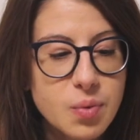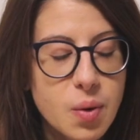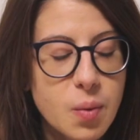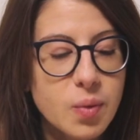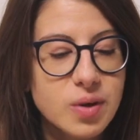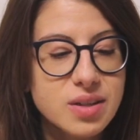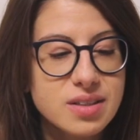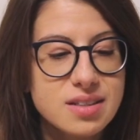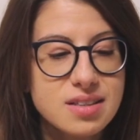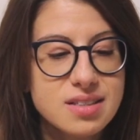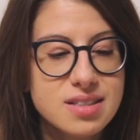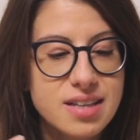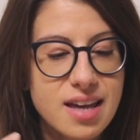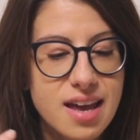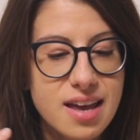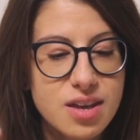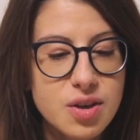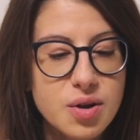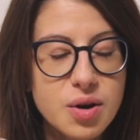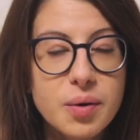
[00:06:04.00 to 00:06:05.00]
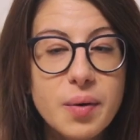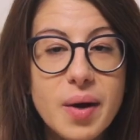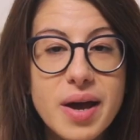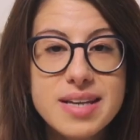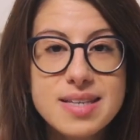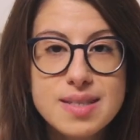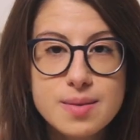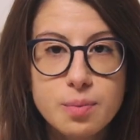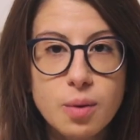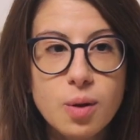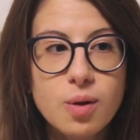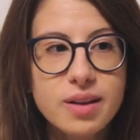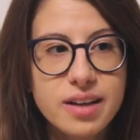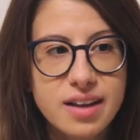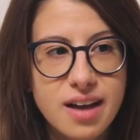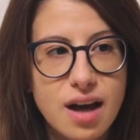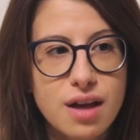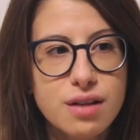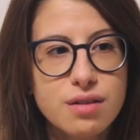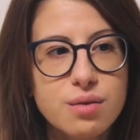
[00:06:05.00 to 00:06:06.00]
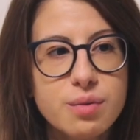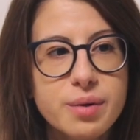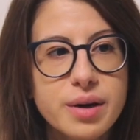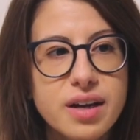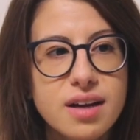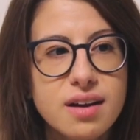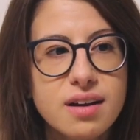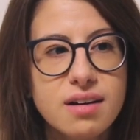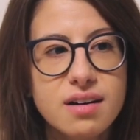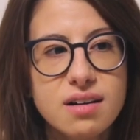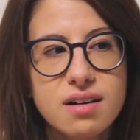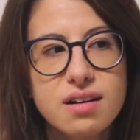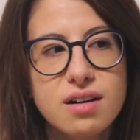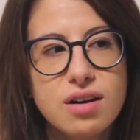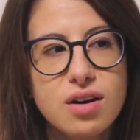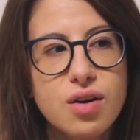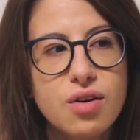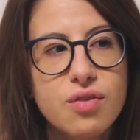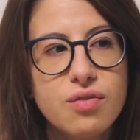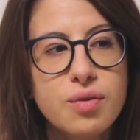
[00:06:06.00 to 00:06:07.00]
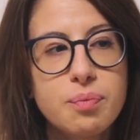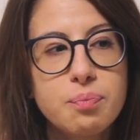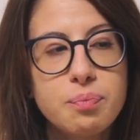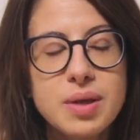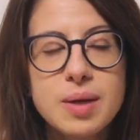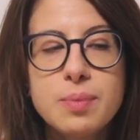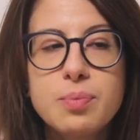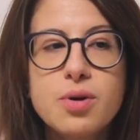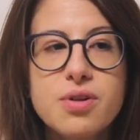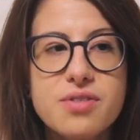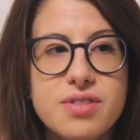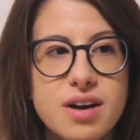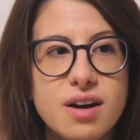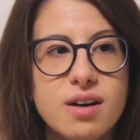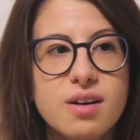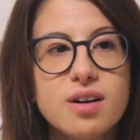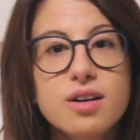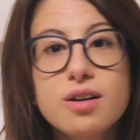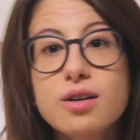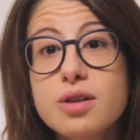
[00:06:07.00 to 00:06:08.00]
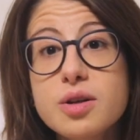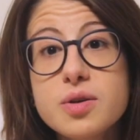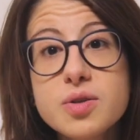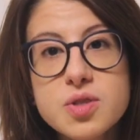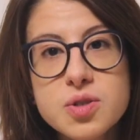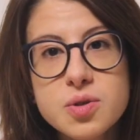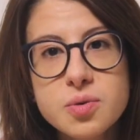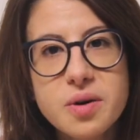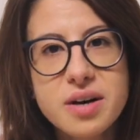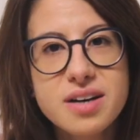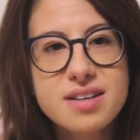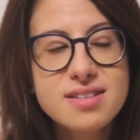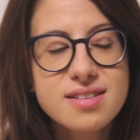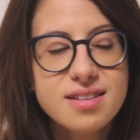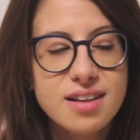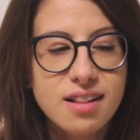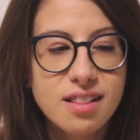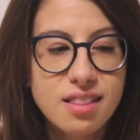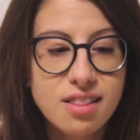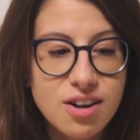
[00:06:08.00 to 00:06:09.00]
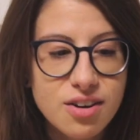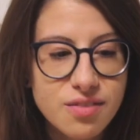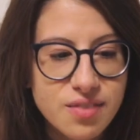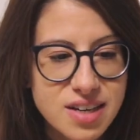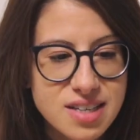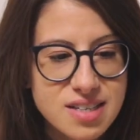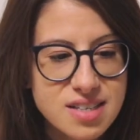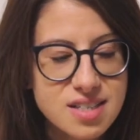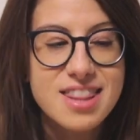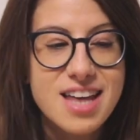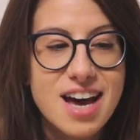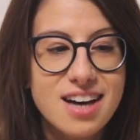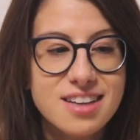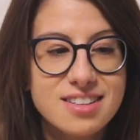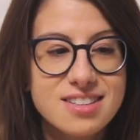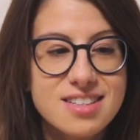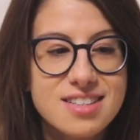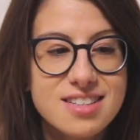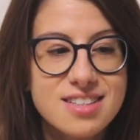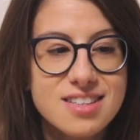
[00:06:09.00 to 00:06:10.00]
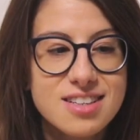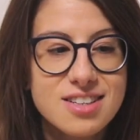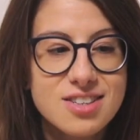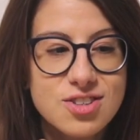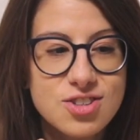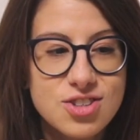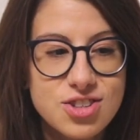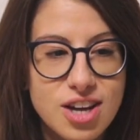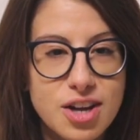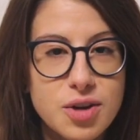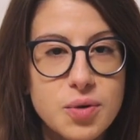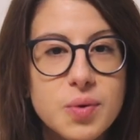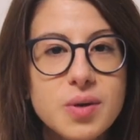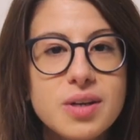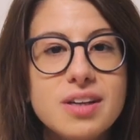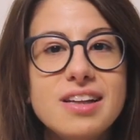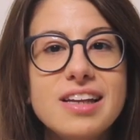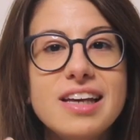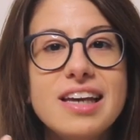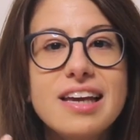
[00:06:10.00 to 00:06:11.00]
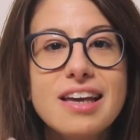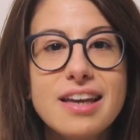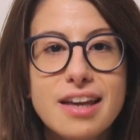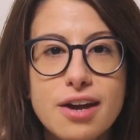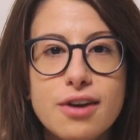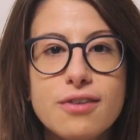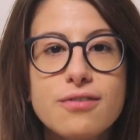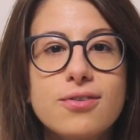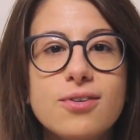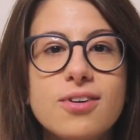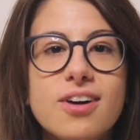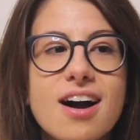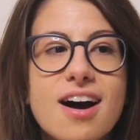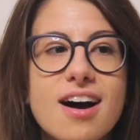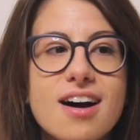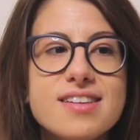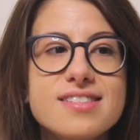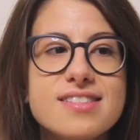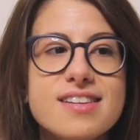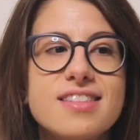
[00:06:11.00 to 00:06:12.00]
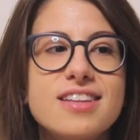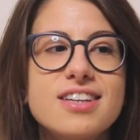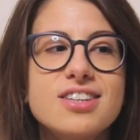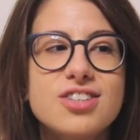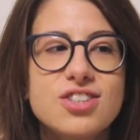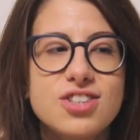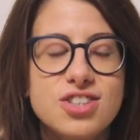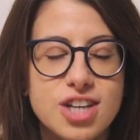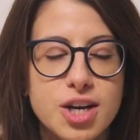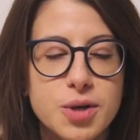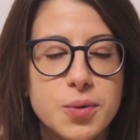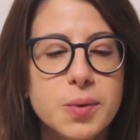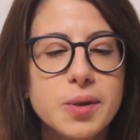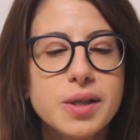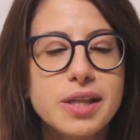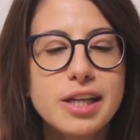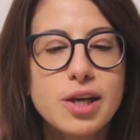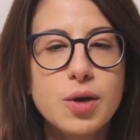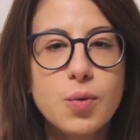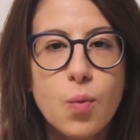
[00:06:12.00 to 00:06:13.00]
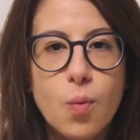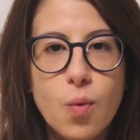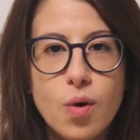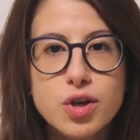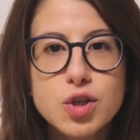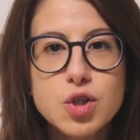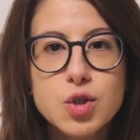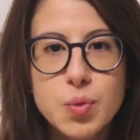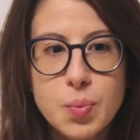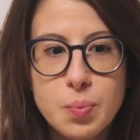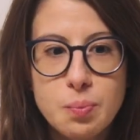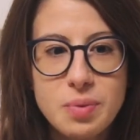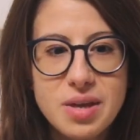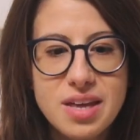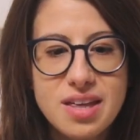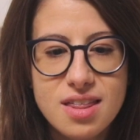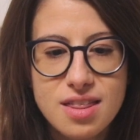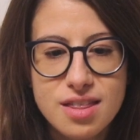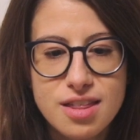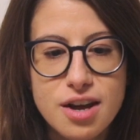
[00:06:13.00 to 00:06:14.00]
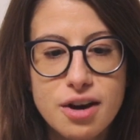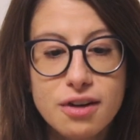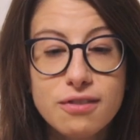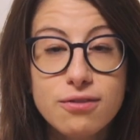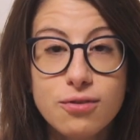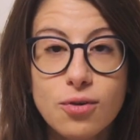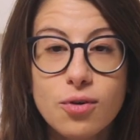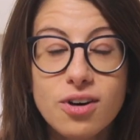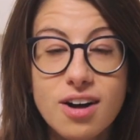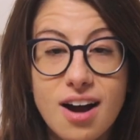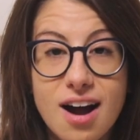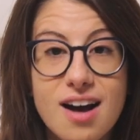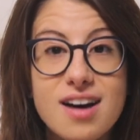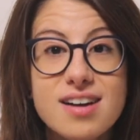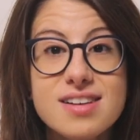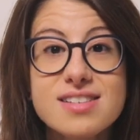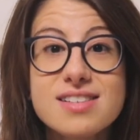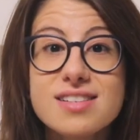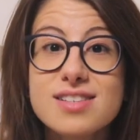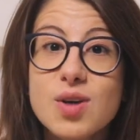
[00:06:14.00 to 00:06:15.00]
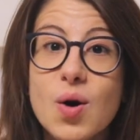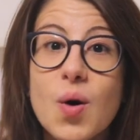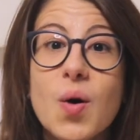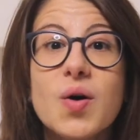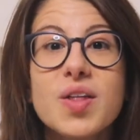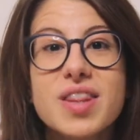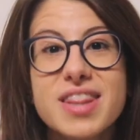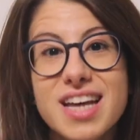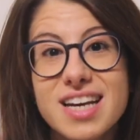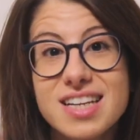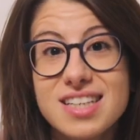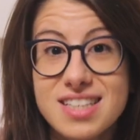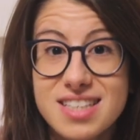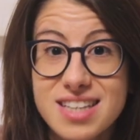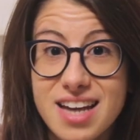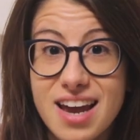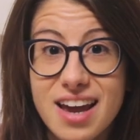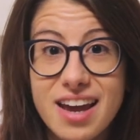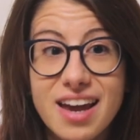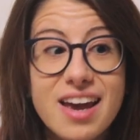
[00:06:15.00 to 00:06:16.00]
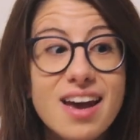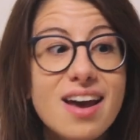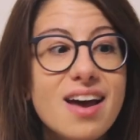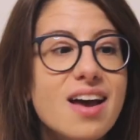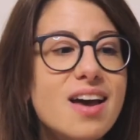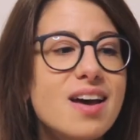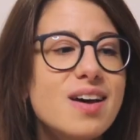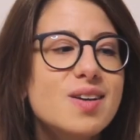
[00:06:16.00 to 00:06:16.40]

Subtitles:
We wanted, you know, a small gathering of people that are close to us, that love us, that genuinely care for us, and that genuinely want to be there for us on that day.